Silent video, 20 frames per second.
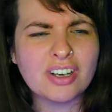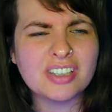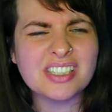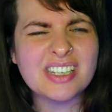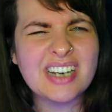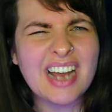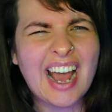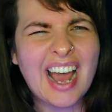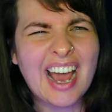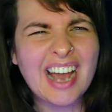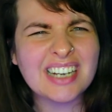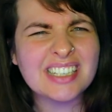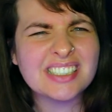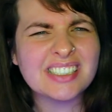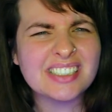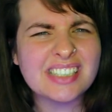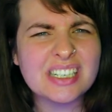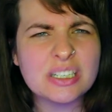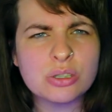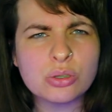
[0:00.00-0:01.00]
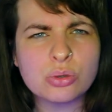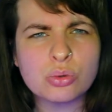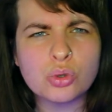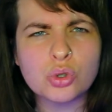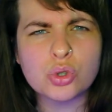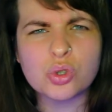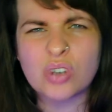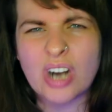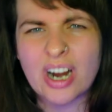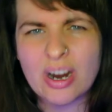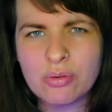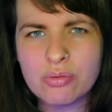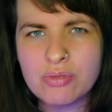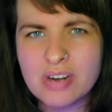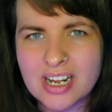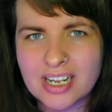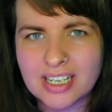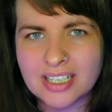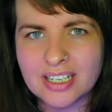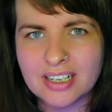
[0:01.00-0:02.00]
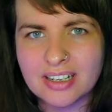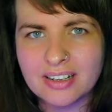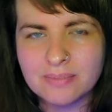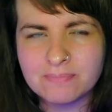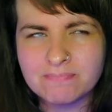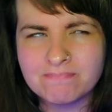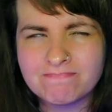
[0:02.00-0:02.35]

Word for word: as an accidental drowning.